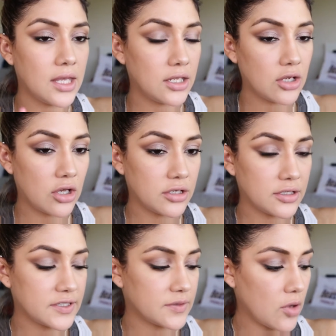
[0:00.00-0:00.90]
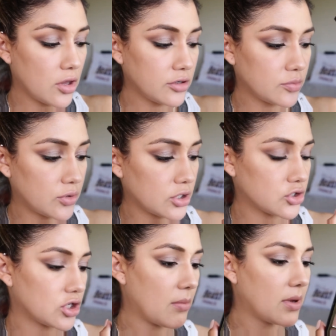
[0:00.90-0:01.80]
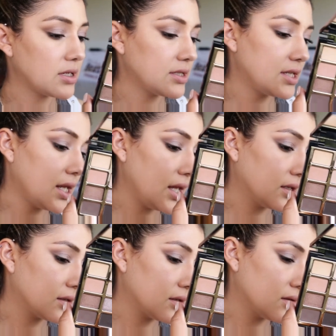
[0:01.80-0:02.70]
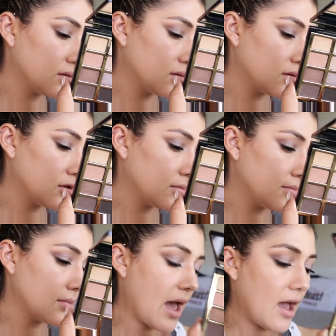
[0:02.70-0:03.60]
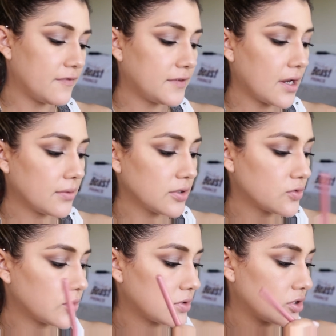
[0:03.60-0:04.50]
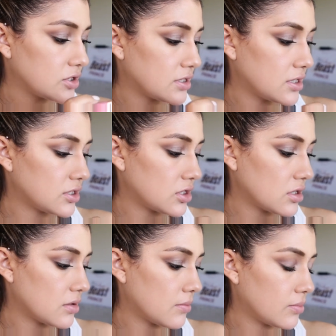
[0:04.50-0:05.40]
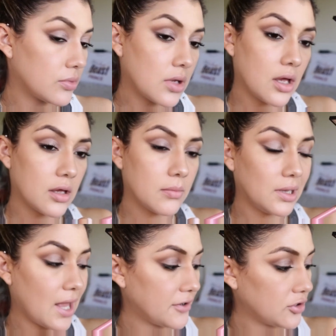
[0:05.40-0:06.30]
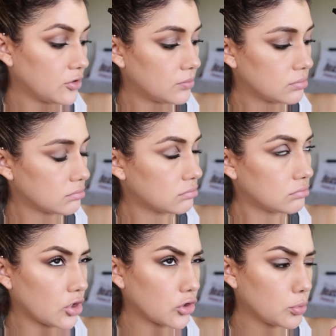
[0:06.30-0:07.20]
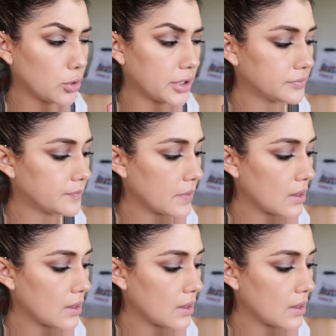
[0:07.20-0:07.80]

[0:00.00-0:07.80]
then on a smaller brush, I'm gonna take After Hours, which is this lighter, darker brown.